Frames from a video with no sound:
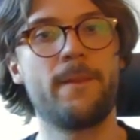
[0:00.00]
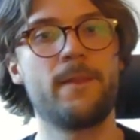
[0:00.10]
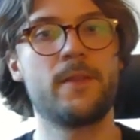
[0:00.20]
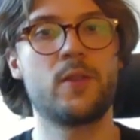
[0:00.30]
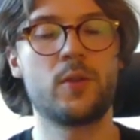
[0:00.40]

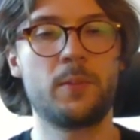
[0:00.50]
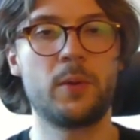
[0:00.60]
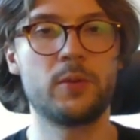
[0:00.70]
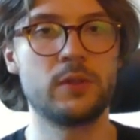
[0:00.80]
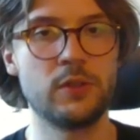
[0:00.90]
So our
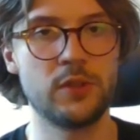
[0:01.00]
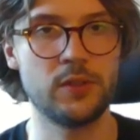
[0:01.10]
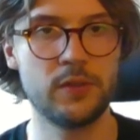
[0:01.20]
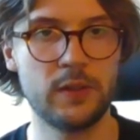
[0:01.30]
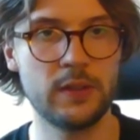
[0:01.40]
opponent is just
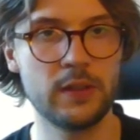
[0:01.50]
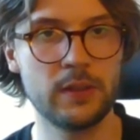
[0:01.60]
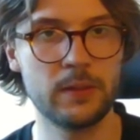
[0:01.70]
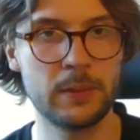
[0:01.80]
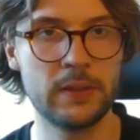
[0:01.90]
thinking
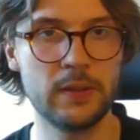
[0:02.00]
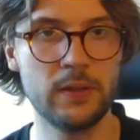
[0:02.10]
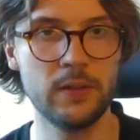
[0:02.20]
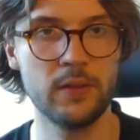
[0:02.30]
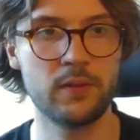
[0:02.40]
a bit
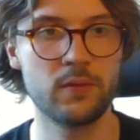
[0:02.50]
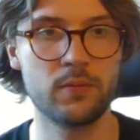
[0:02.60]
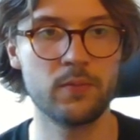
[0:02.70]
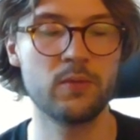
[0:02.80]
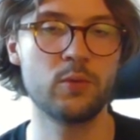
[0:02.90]
here of
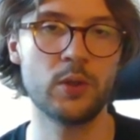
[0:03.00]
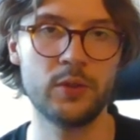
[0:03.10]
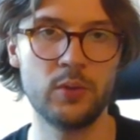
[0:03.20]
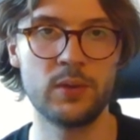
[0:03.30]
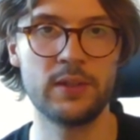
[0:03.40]

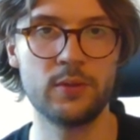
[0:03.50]
what unit to